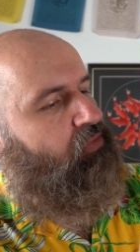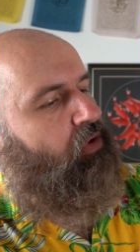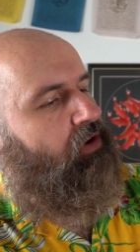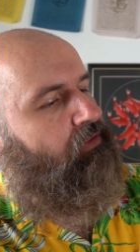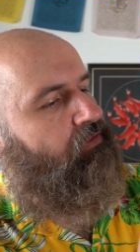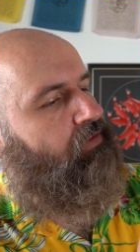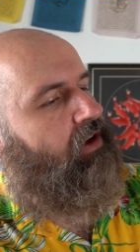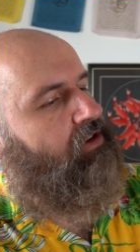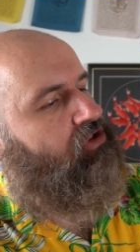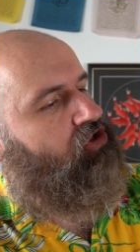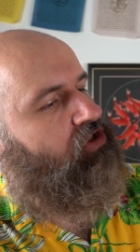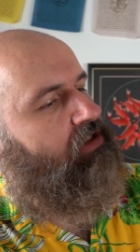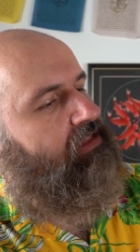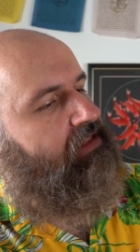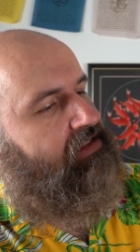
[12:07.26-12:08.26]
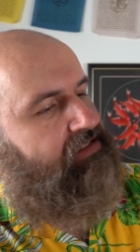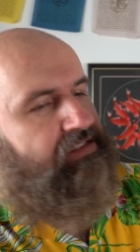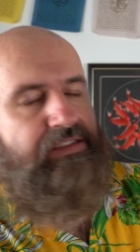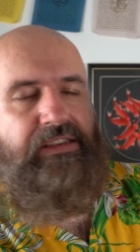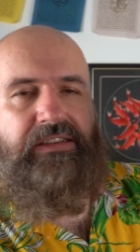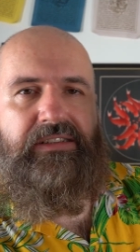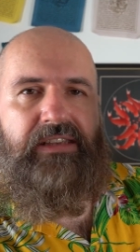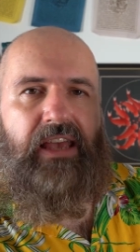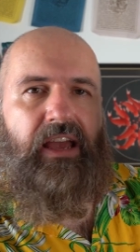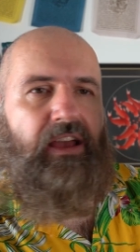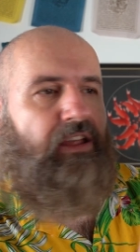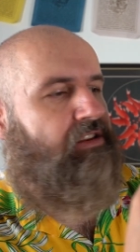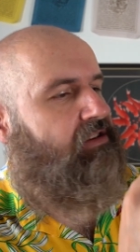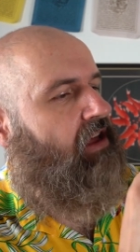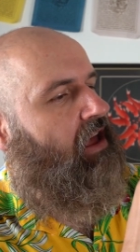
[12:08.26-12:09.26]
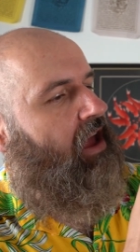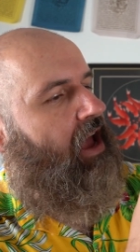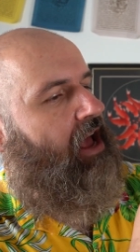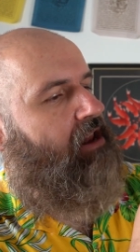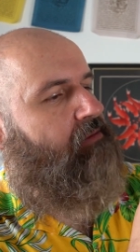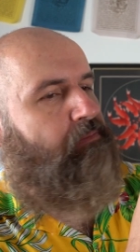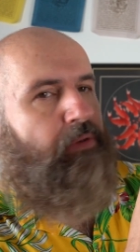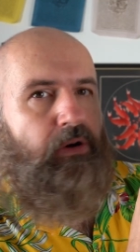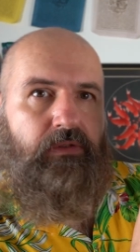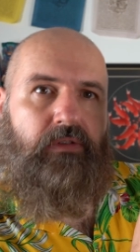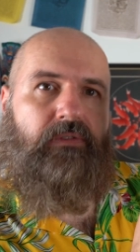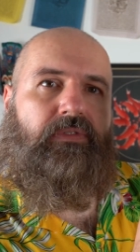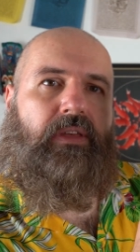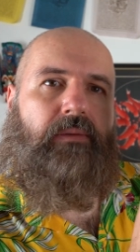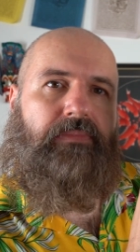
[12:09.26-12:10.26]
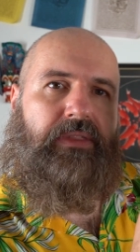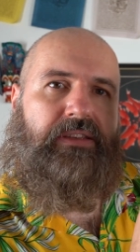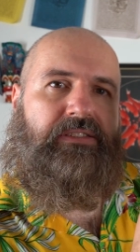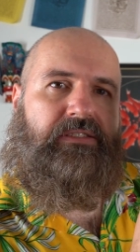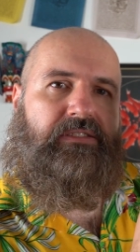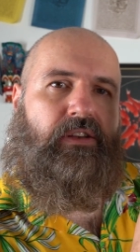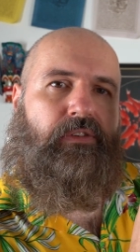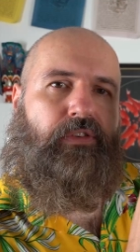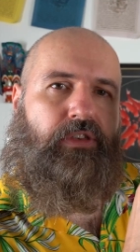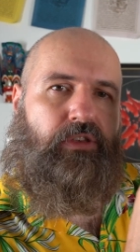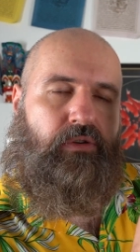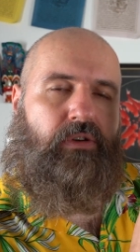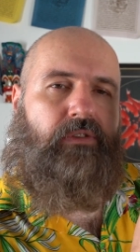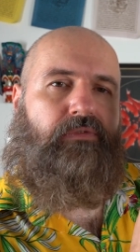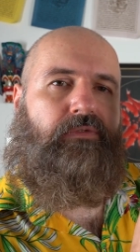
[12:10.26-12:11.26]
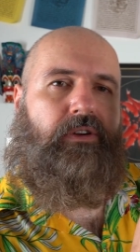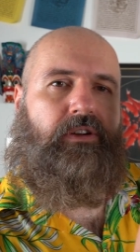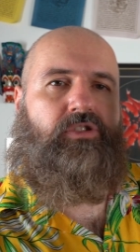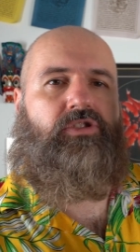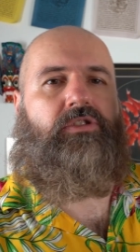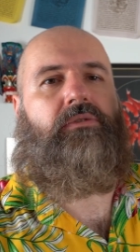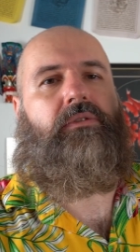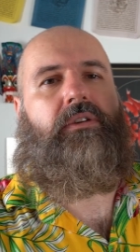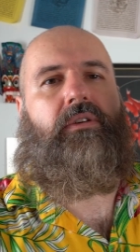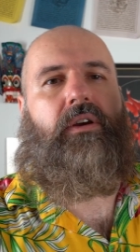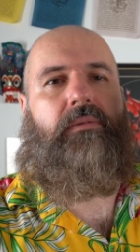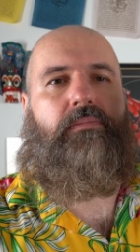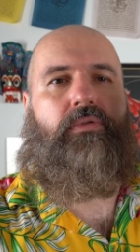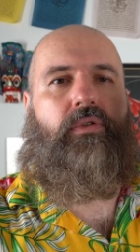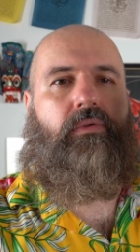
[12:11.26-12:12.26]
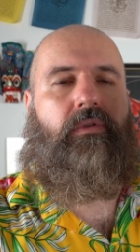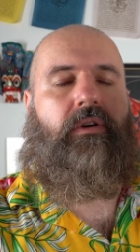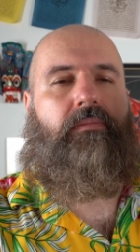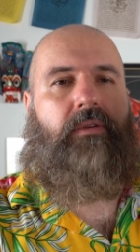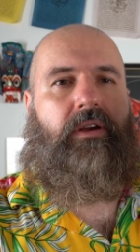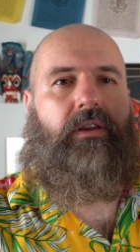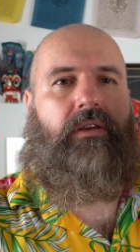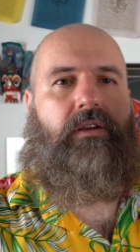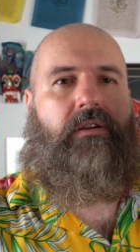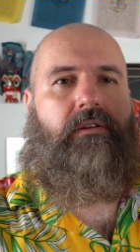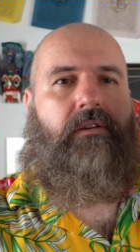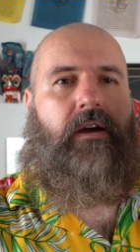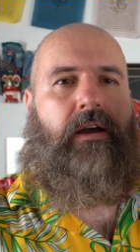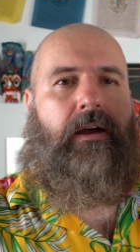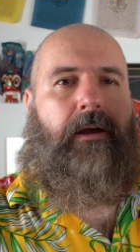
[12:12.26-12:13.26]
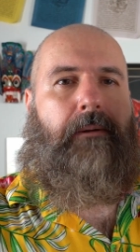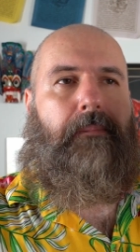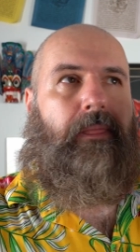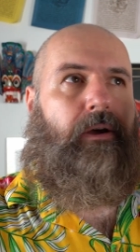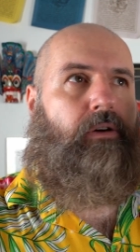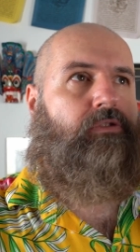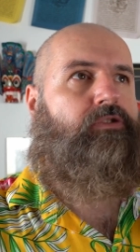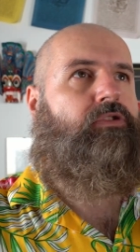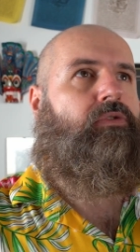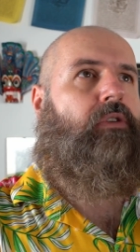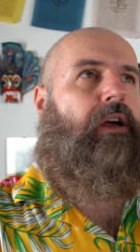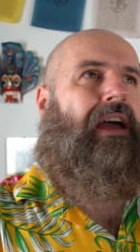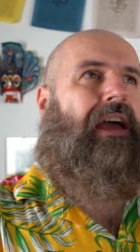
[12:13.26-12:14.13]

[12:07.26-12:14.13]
one function, this is a second, and both of them, this is a third function that you can program in here. Also,